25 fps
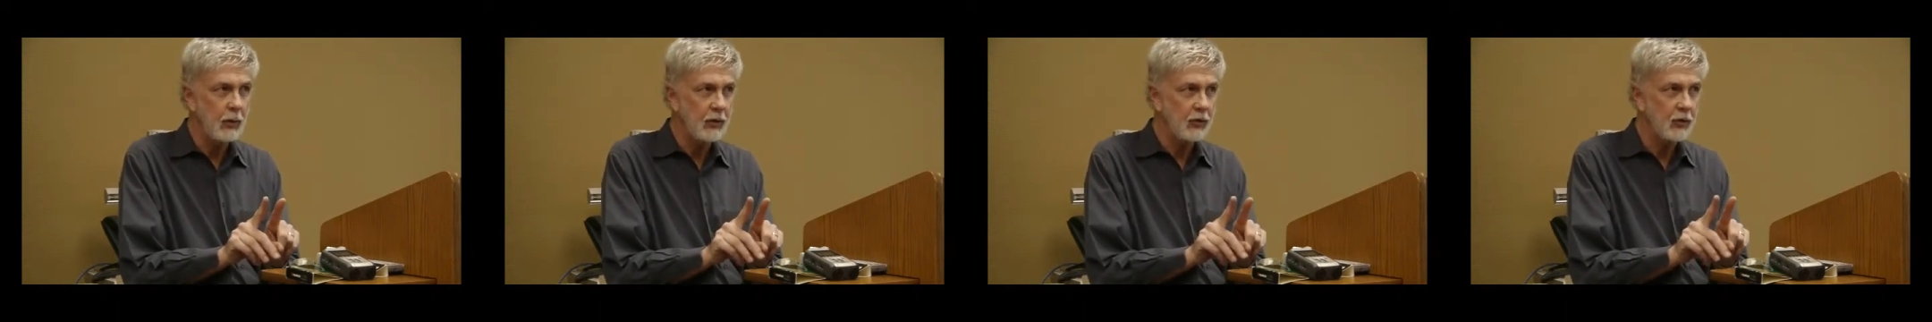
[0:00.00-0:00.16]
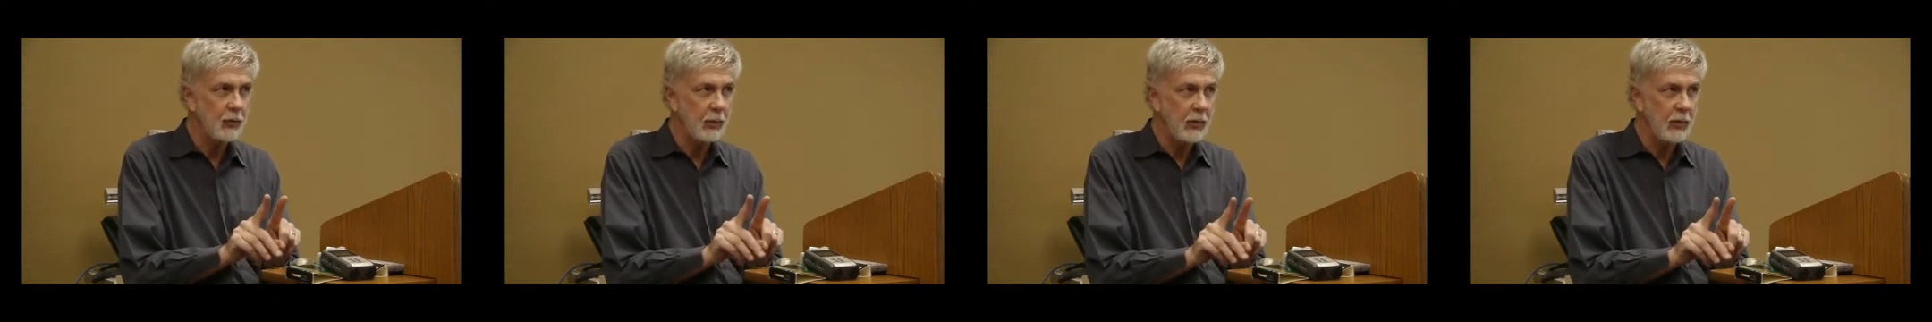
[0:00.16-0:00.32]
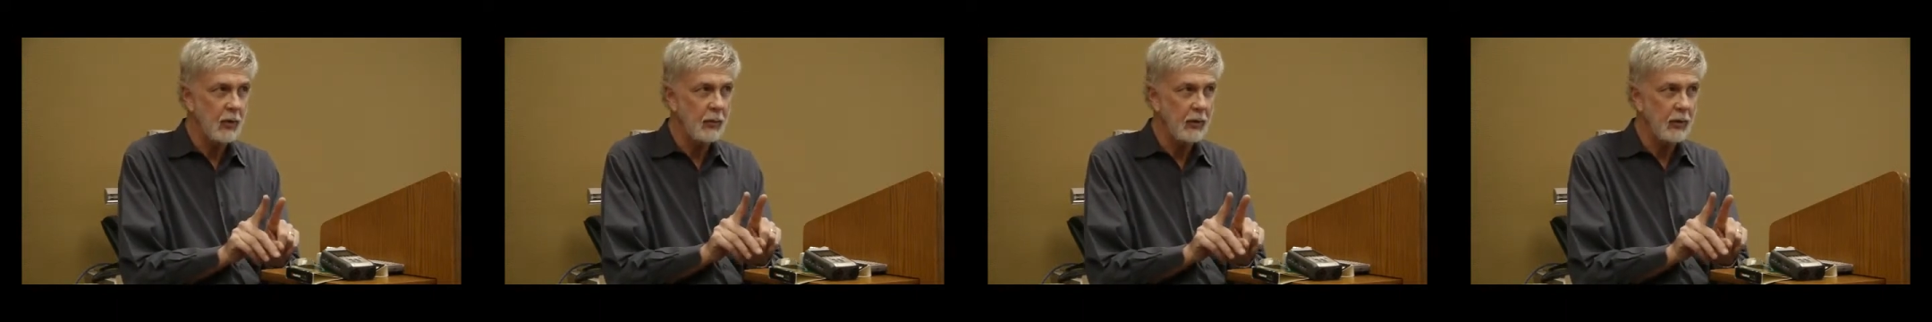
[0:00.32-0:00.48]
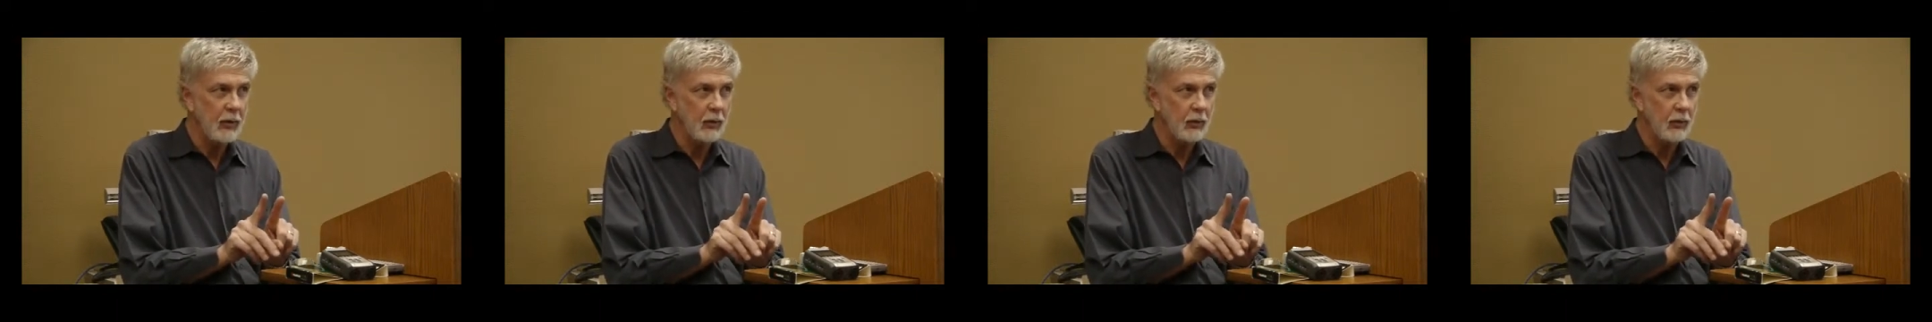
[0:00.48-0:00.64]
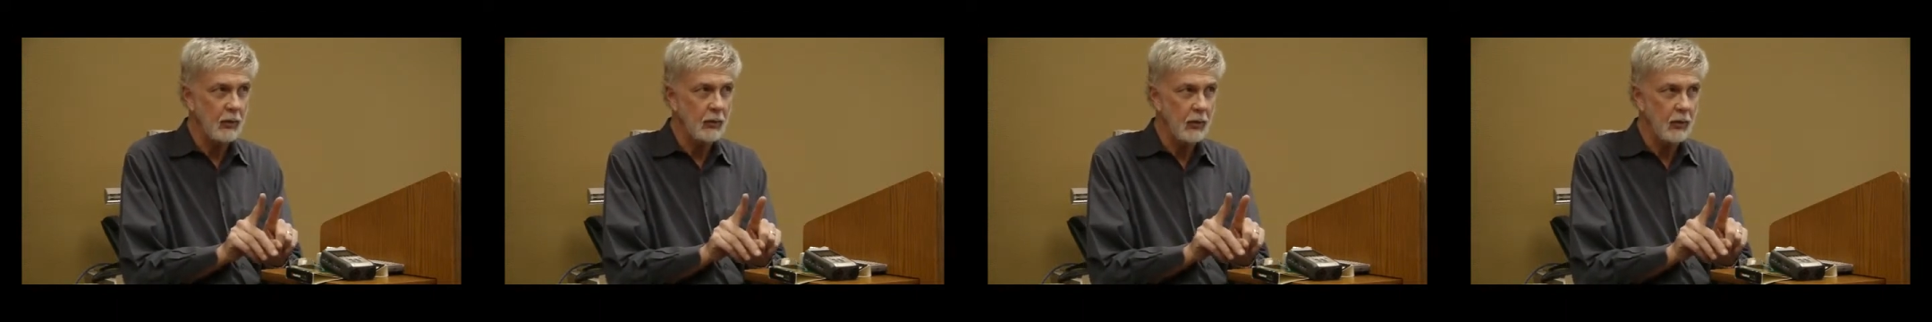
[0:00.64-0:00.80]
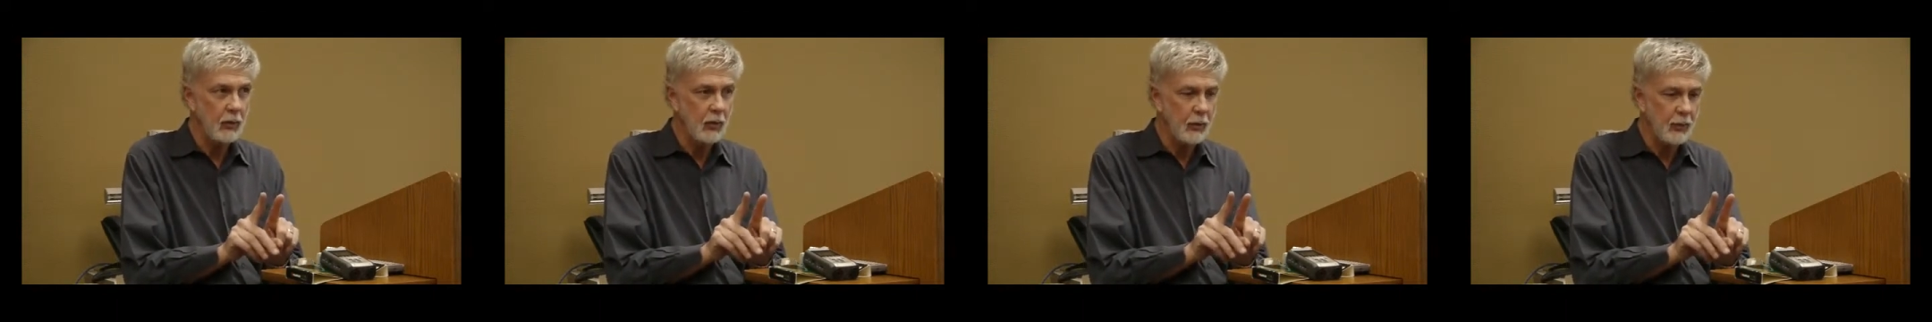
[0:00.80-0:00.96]
experimental
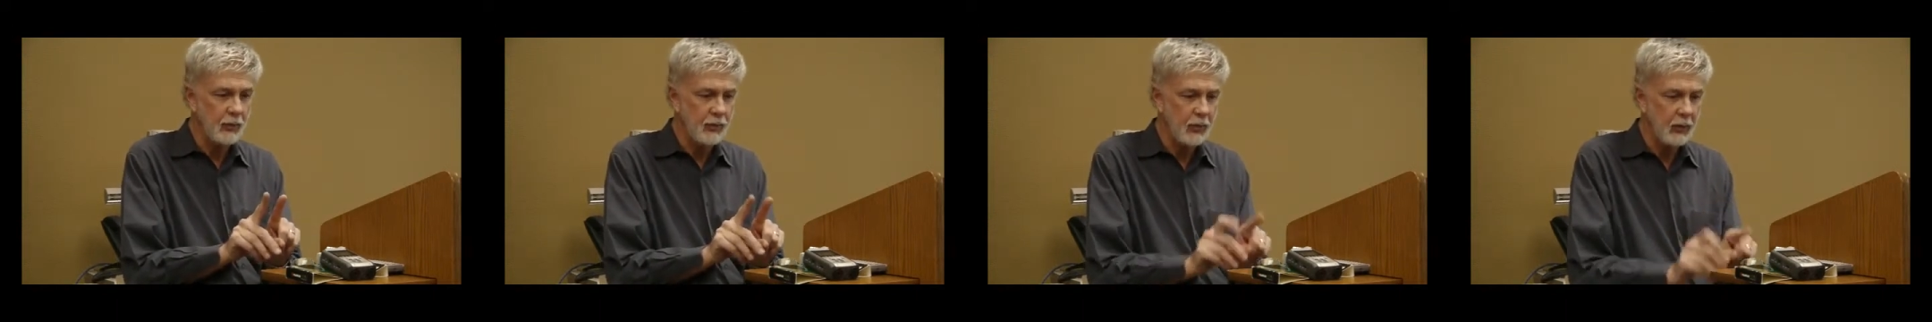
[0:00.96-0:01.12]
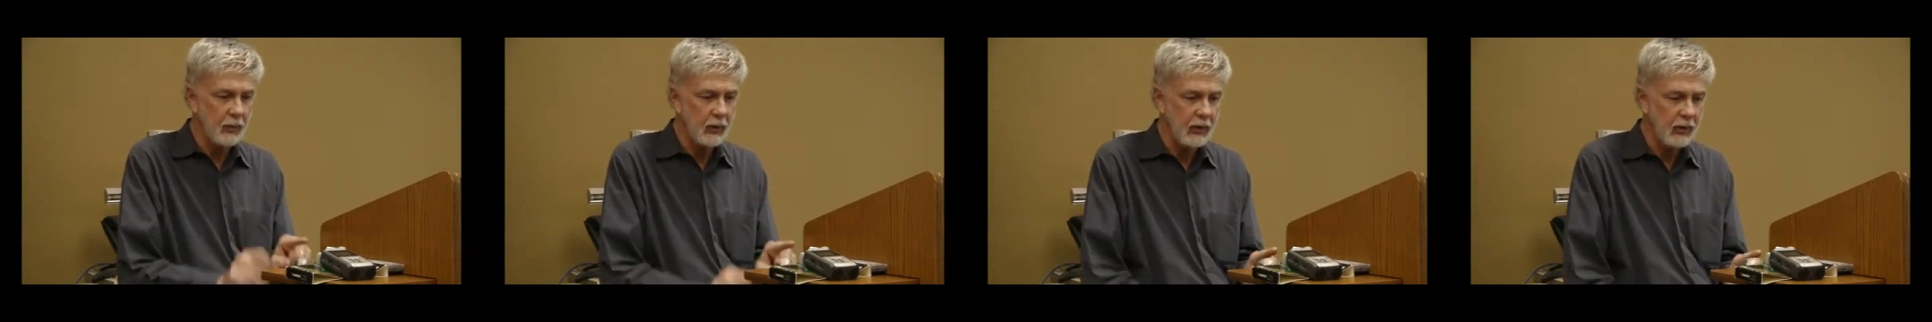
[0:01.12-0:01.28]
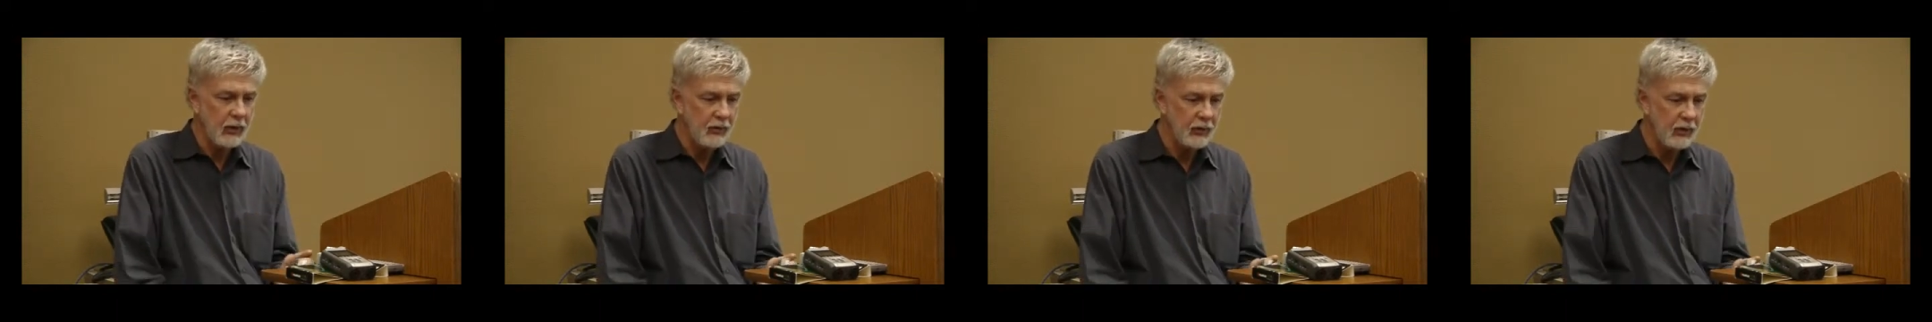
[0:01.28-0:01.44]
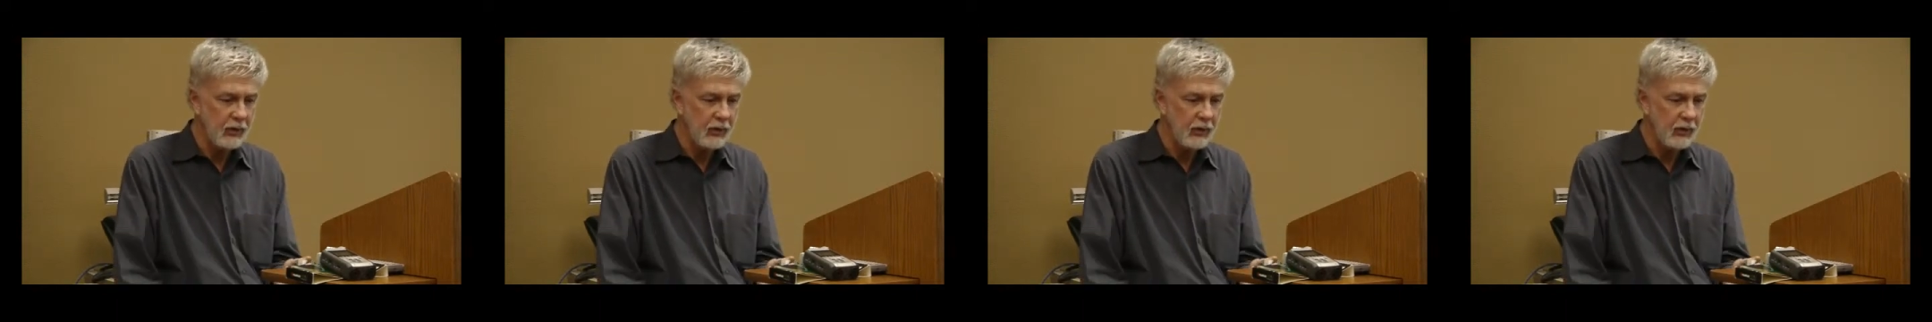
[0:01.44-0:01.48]
groups, okay?